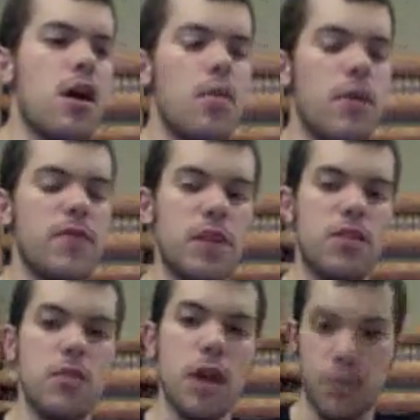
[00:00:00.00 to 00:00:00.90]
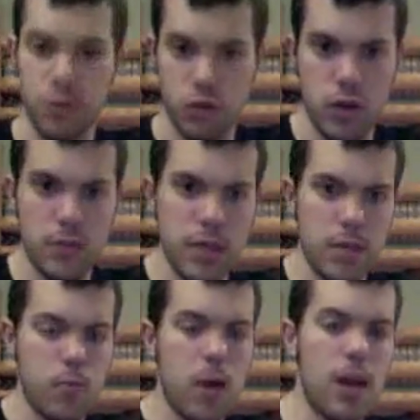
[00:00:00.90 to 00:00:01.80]
We have tickets to The Other Dream Team
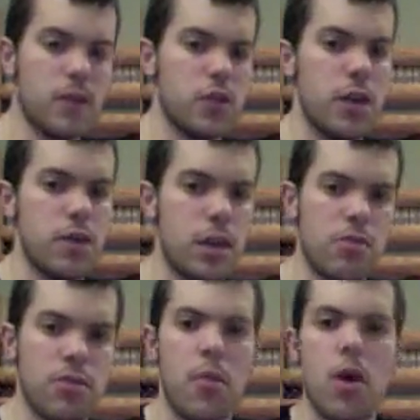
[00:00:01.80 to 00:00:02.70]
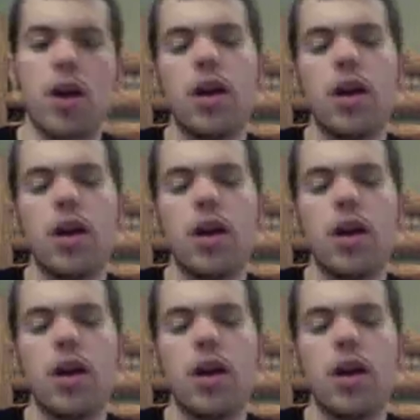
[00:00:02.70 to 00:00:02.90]
right after Shadow Dancer at the Mark.